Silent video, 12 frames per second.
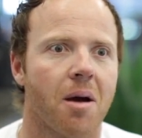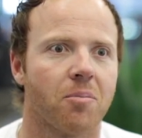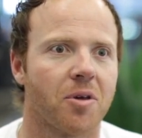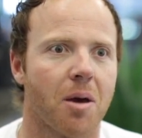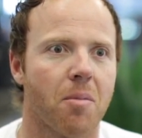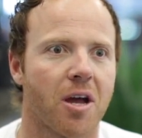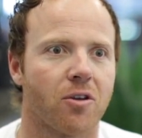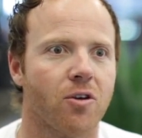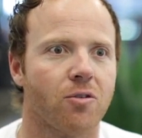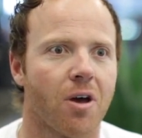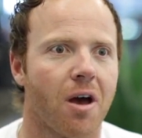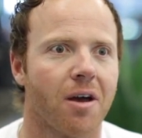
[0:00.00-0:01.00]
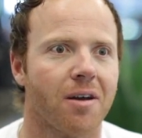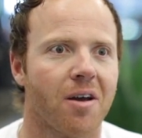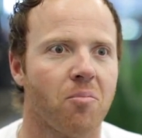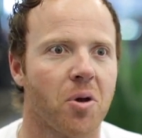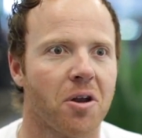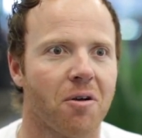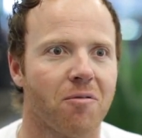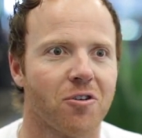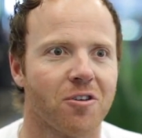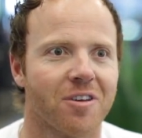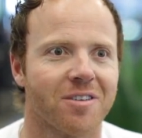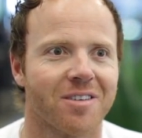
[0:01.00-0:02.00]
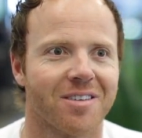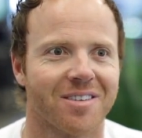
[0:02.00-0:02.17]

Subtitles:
came back to Utah, and I've been here ever since.